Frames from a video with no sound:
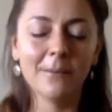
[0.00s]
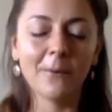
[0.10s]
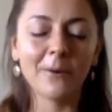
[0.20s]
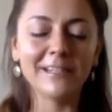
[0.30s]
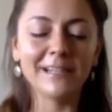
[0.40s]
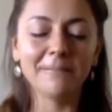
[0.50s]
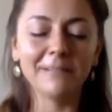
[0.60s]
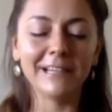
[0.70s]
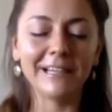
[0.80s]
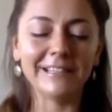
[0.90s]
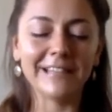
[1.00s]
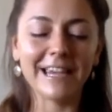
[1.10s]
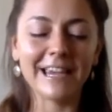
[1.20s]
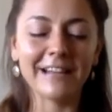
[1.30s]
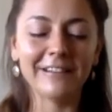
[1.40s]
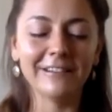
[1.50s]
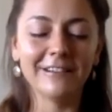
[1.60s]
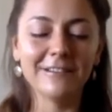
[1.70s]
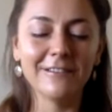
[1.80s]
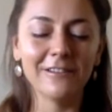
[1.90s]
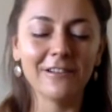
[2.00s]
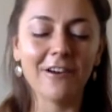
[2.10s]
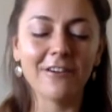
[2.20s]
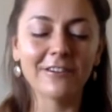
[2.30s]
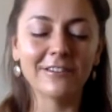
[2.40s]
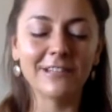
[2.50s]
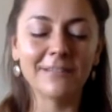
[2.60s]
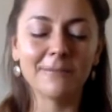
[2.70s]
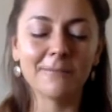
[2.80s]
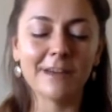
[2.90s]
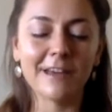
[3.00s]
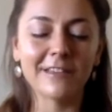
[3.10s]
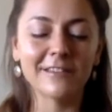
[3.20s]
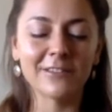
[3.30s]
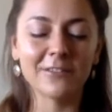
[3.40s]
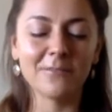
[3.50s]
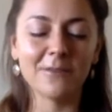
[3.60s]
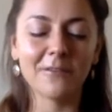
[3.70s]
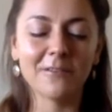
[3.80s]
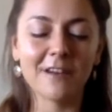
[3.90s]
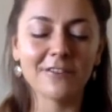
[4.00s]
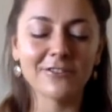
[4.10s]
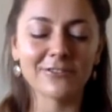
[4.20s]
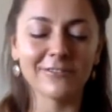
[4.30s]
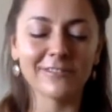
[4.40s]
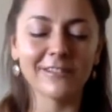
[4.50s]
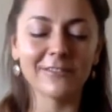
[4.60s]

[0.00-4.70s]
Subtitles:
more deeply, taking longer, deeper breaths through both nostrils.